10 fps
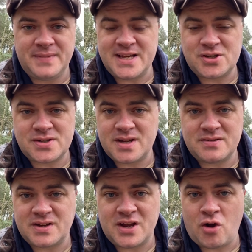just
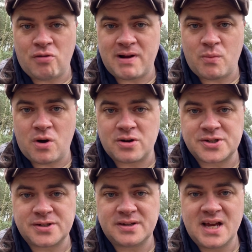an all-round
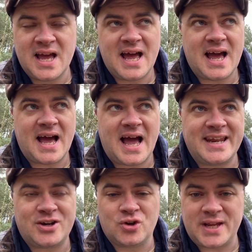watch, and
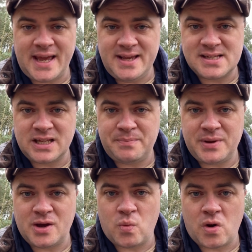it could easily
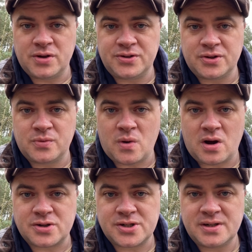be a one and done
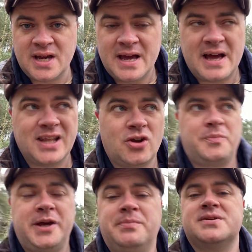watch. A lot of
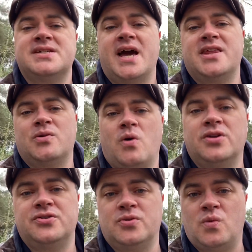people say that a one
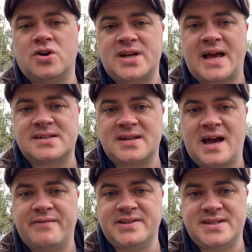and done watch has to
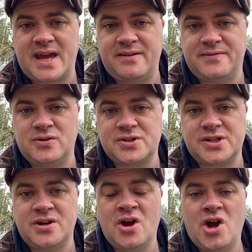have a date
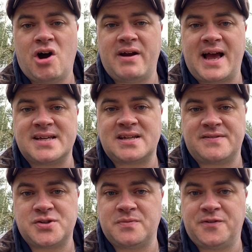function, or it has to
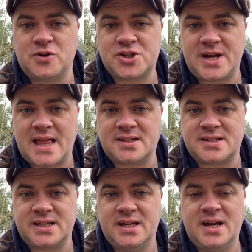have some
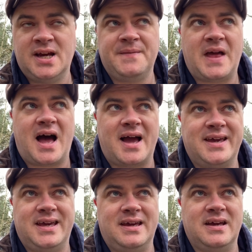functionality,
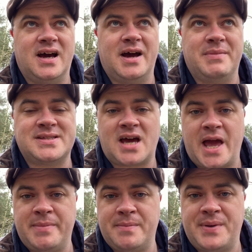i.e. A
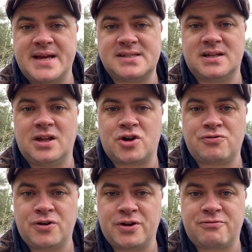timing bezel, a
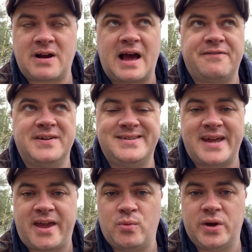chronograph, a
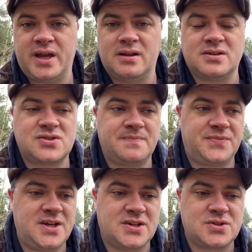date wheel,
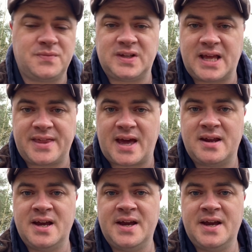something like that.